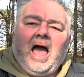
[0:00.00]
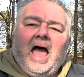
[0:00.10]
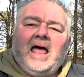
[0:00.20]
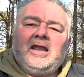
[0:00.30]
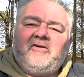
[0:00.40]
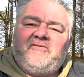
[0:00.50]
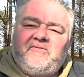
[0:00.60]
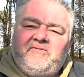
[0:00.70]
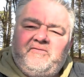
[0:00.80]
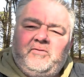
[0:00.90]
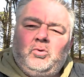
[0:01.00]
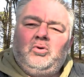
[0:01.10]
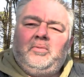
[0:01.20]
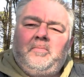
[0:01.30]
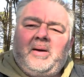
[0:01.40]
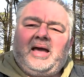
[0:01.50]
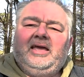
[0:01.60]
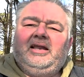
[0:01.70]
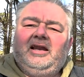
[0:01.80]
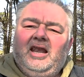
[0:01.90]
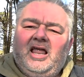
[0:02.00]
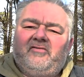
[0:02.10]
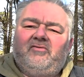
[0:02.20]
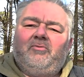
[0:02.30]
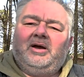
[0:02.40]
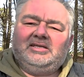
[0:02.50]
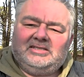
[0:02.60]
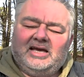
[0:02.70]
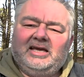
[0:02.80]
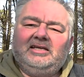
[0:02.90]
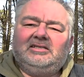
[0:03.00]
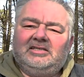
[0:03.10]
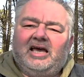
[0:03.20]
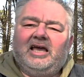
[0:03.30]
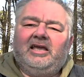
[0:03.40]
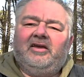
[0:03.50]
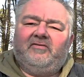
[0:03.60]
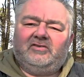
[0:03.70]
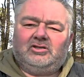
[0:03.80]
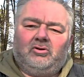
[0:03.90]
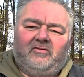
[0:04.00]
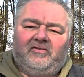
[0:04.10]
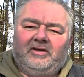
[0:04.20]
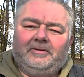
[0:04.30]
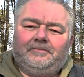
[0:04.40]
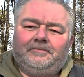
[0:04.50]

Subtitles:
And I've fallen back in love with my day-to-day photography.